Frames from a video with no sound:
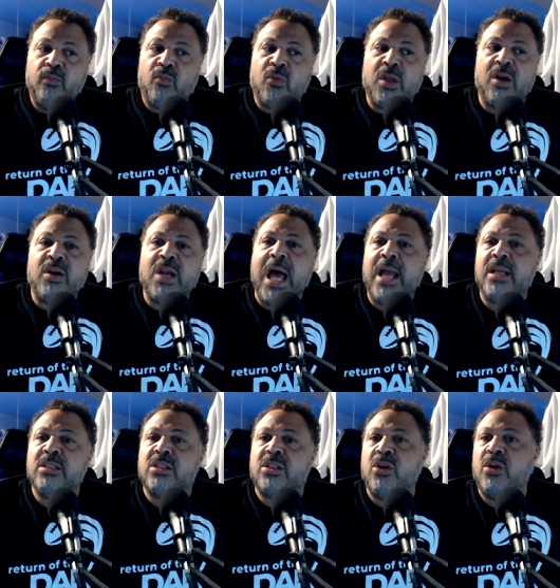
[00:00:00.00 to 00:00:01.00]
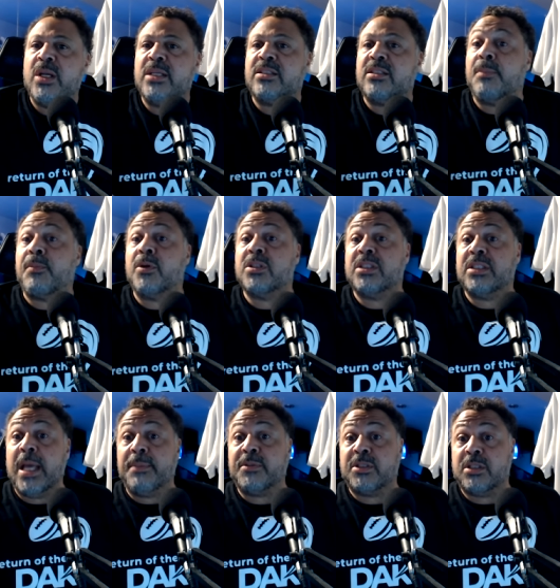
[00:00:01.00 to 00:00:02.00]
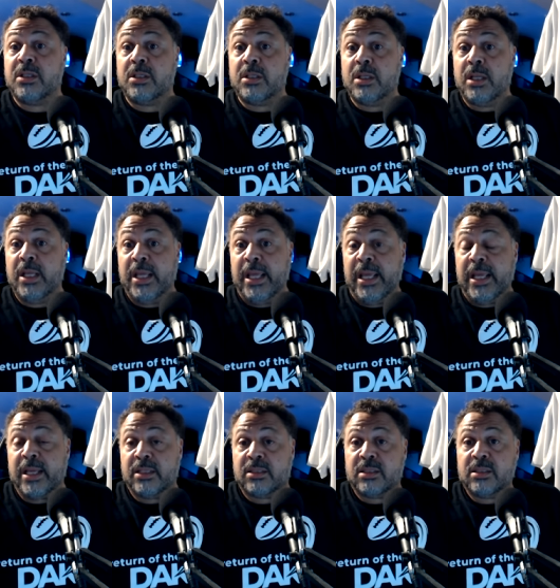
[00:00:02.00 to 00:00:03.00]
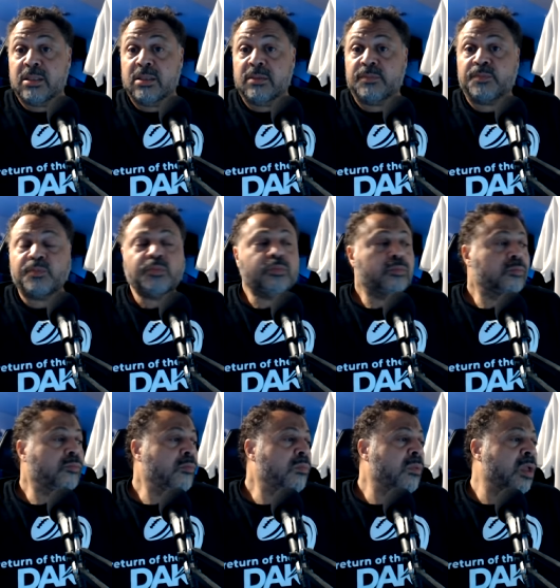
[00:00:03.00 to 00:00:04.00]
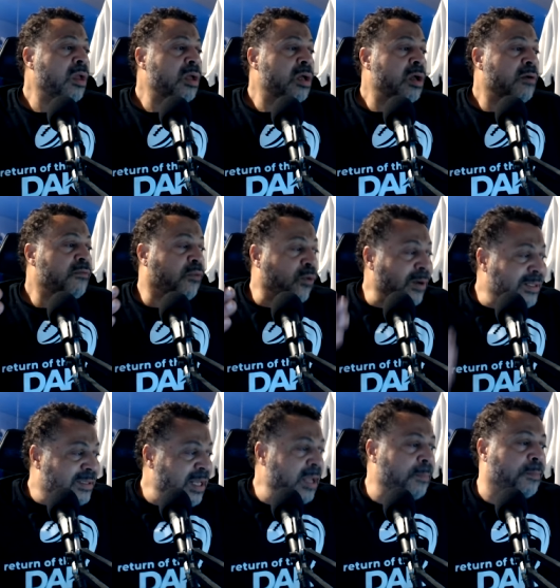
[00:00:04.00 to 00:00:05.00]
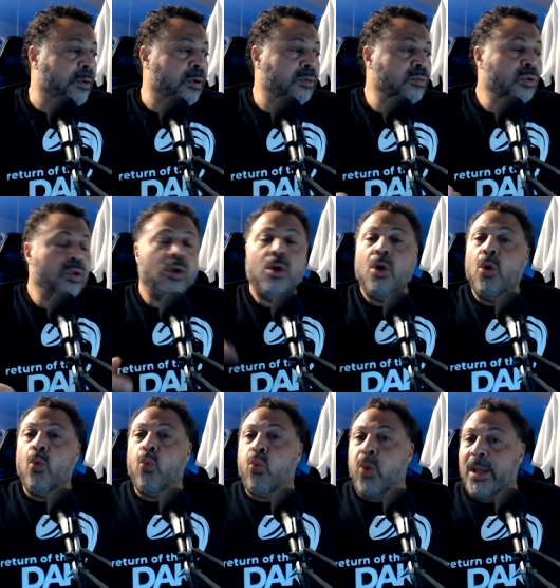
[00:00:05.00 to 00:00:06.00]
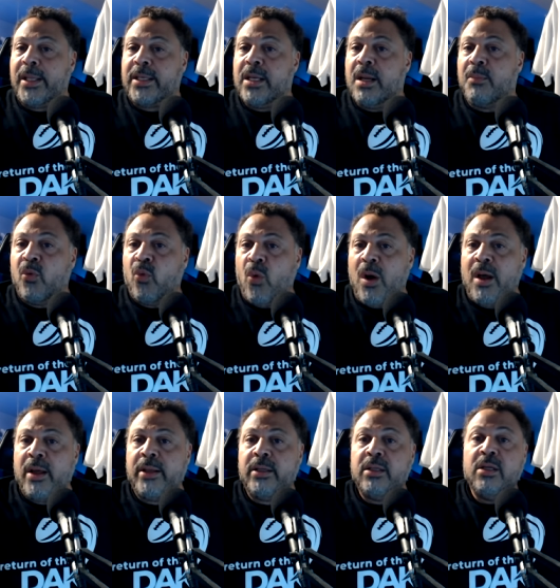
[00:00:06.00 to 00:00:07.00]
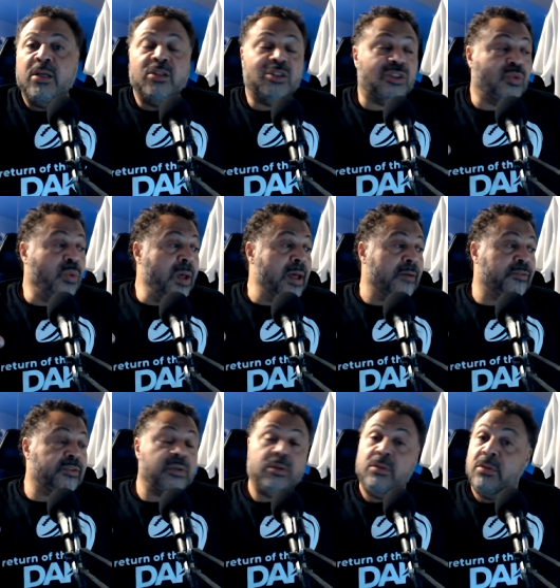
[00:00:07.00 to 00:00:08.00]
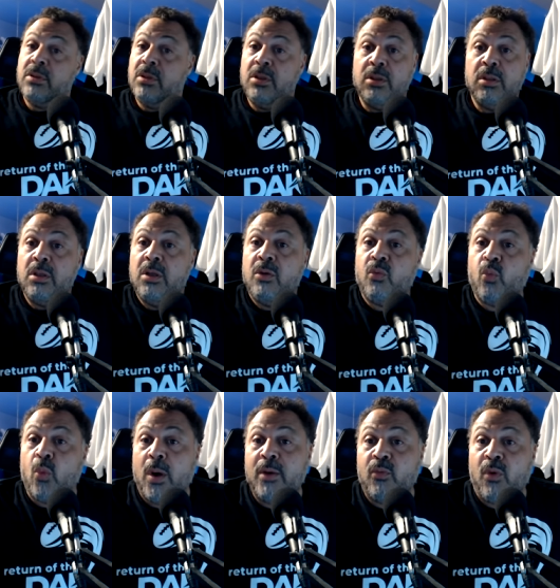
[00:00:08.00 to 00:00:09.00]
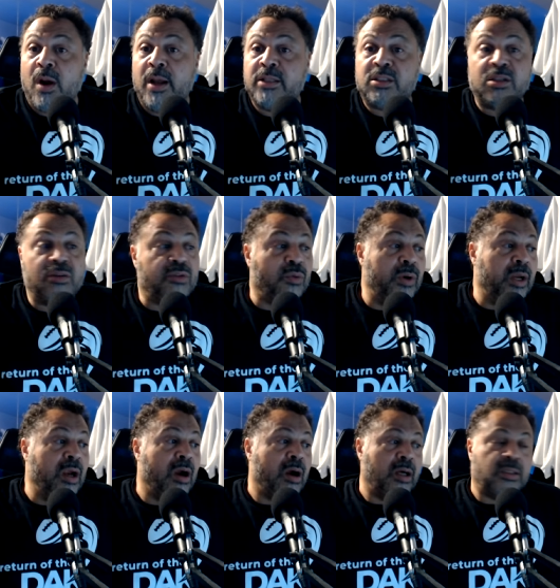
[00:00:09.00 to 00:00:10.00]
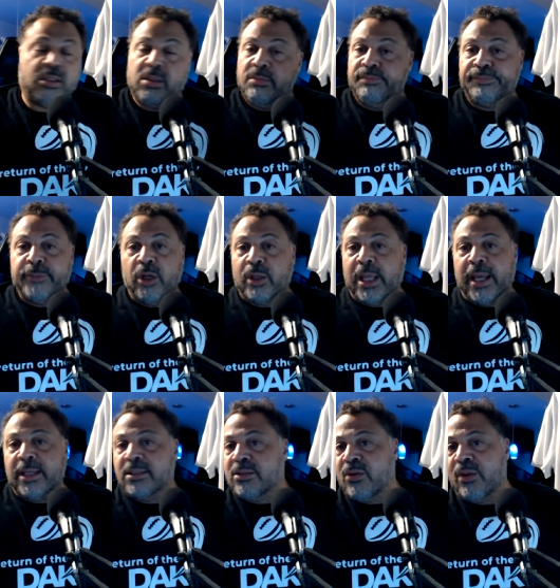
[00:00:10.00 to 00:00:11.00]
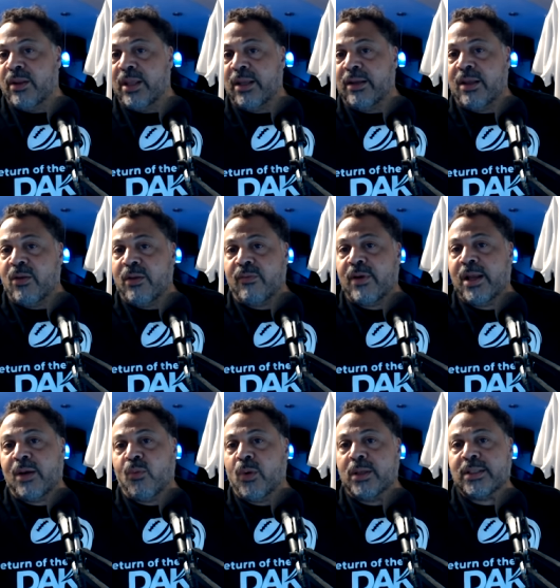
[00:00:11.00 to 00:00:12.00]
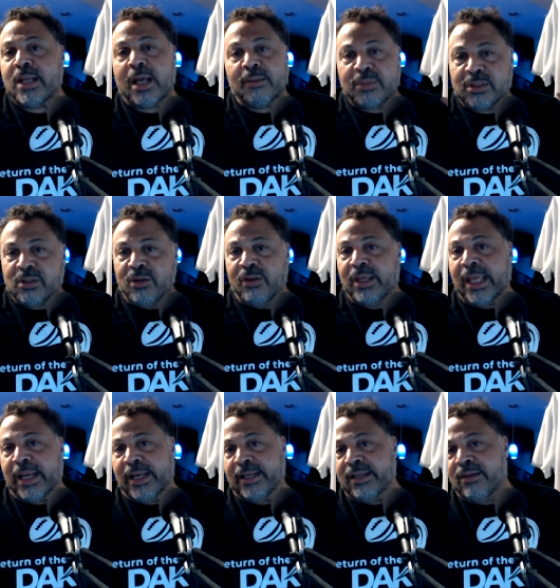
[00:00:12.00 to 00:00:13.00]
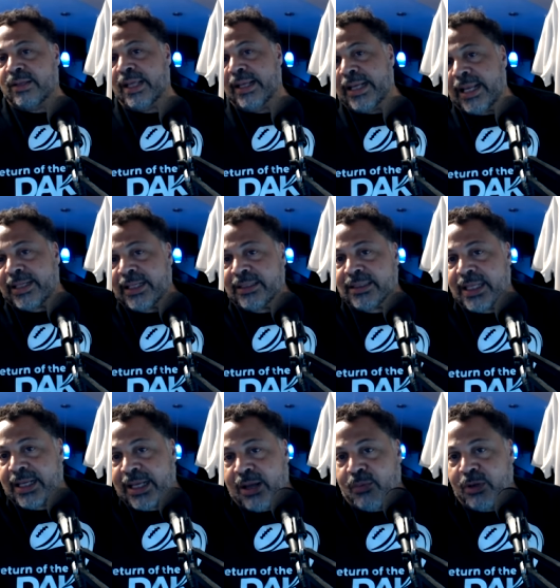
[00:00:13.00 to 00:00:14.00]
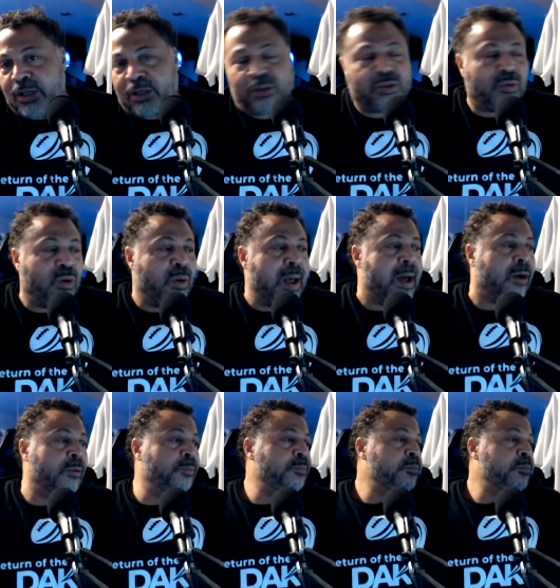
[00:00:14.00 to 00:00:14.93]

they're not as good as the perception is. For example, week number one, Swift, one rush, three yards. Okay, so they, only ran him one time. So you get it. Okay, that, that, that one you could throw out.